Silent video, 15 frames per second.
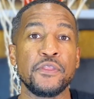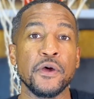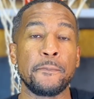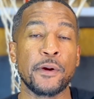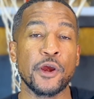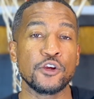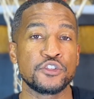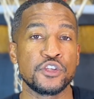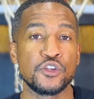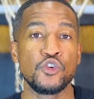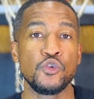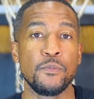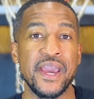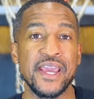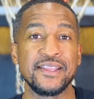The person
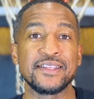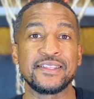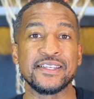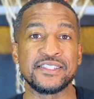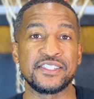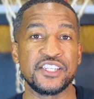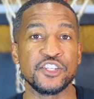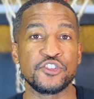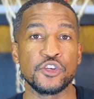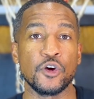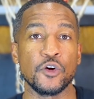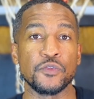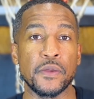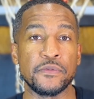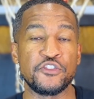who made the decision
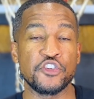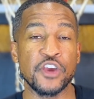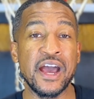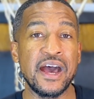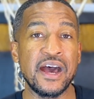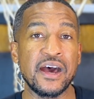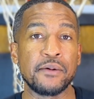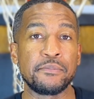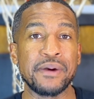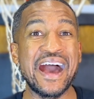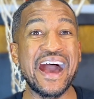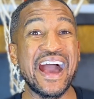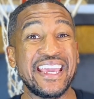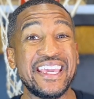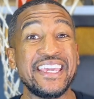on the job,
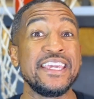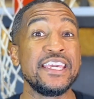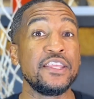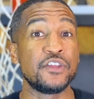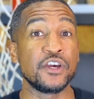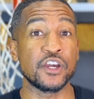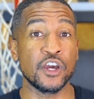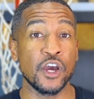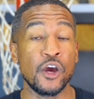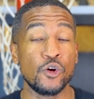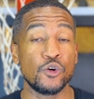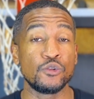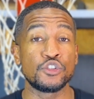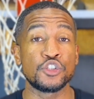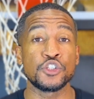i.e. the
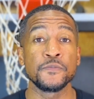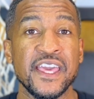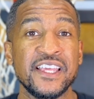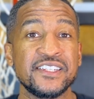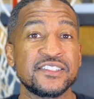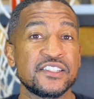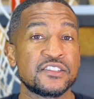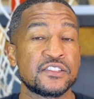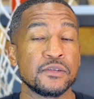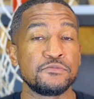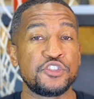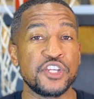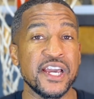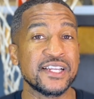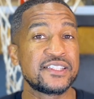coach, it is a
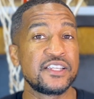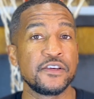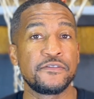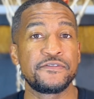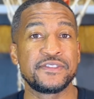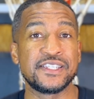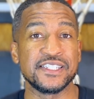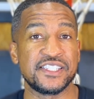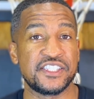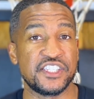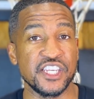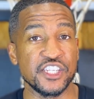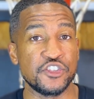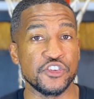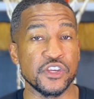subjective
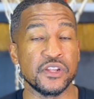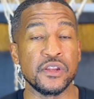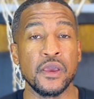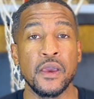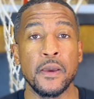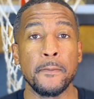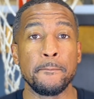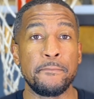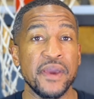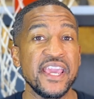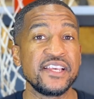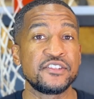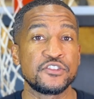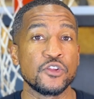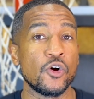decision
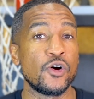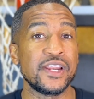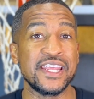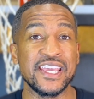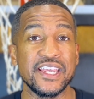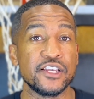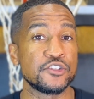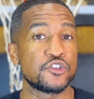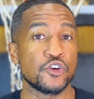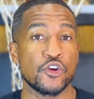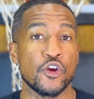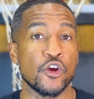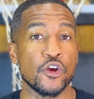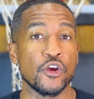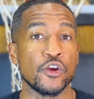based on his or
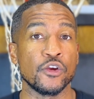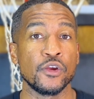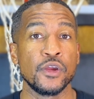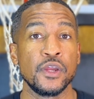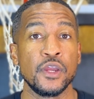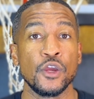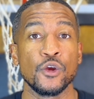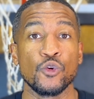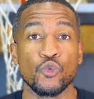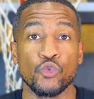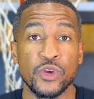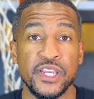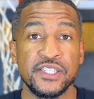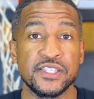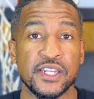her
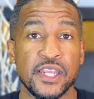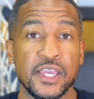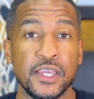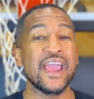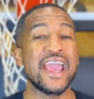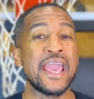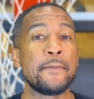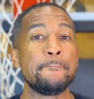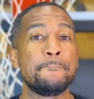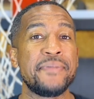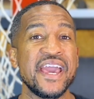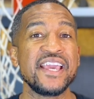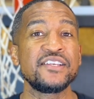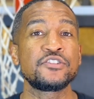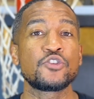reasoning and
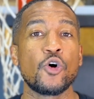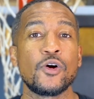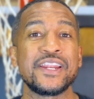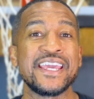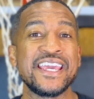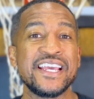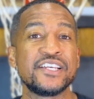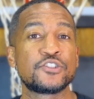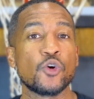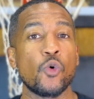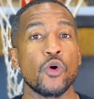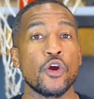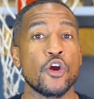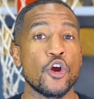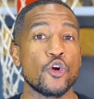based on his
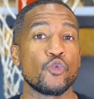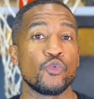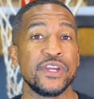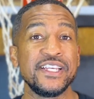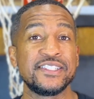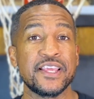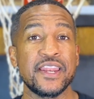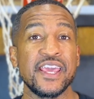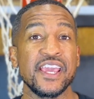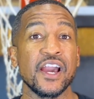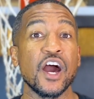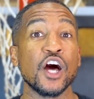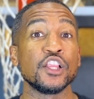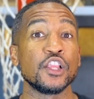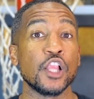or her reasoning
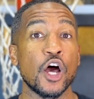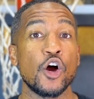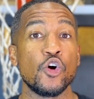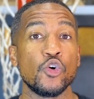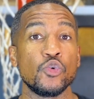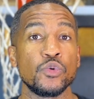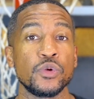alone.